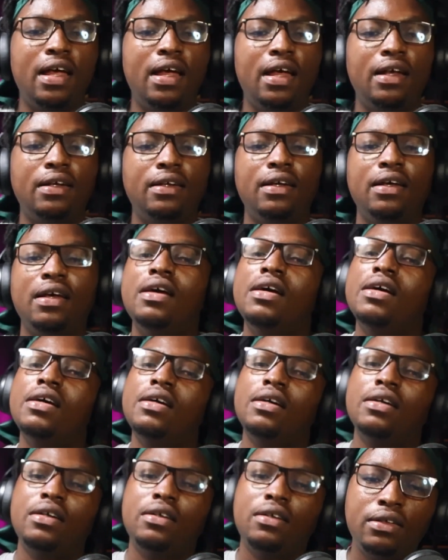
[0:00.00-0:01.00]
And
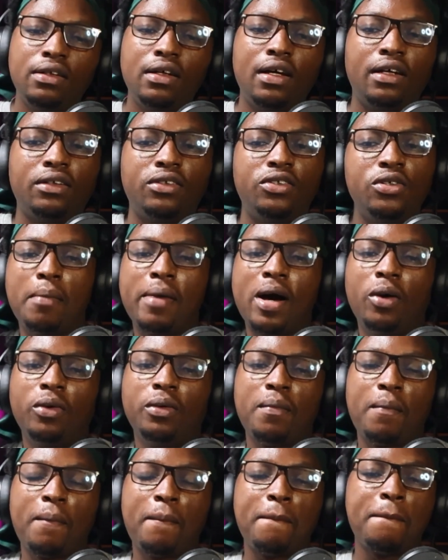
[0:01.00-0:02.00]
yeah, I'm
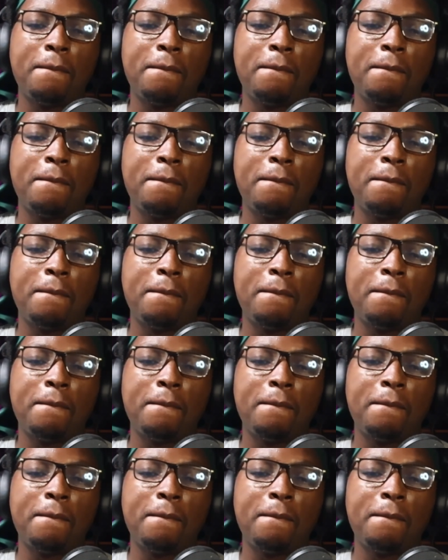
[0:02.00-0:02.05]
out.